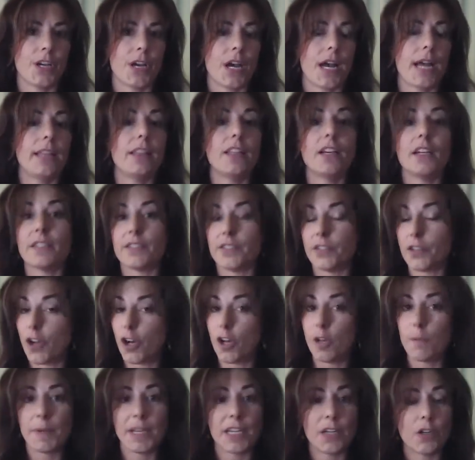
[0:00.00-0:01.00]
I lost
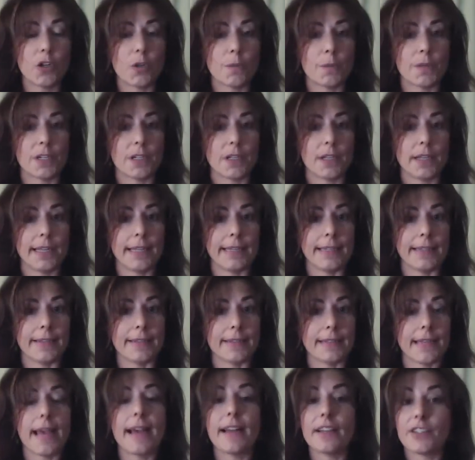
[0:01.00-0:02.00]
all my corporate
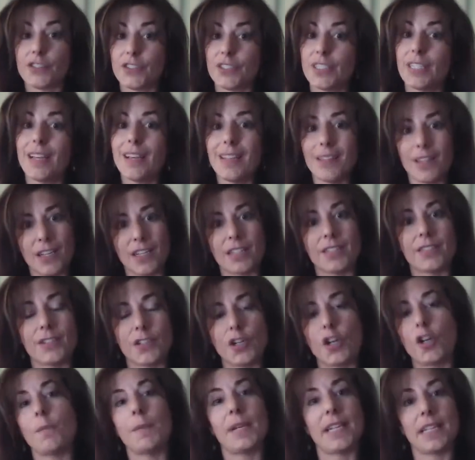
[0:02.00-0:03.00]
clients. Actually, I lost
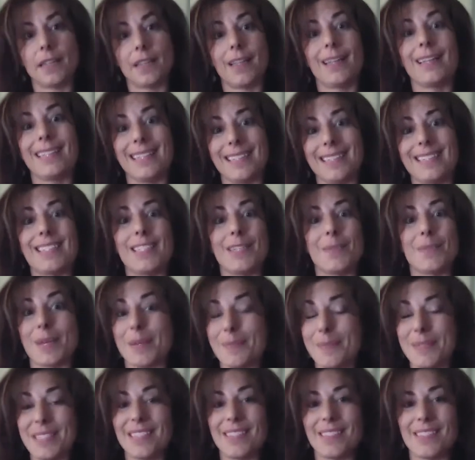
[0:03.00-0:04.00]
all my clients in my
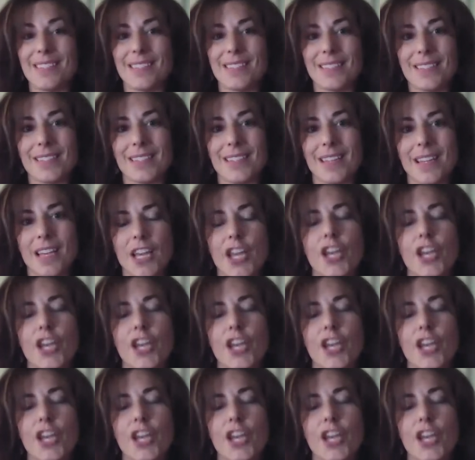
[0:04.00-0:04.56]
business.